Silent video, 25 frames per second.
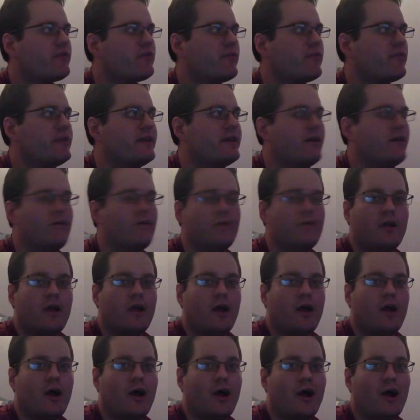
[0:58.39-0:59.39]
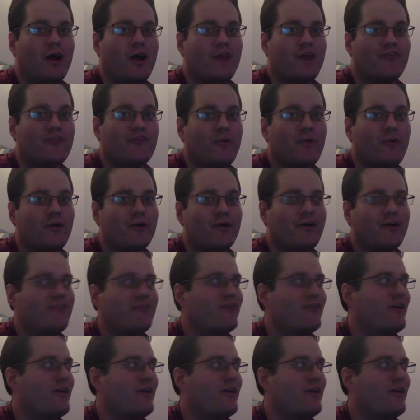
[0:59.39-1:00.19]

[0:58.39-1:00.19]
So right now, Hisoka is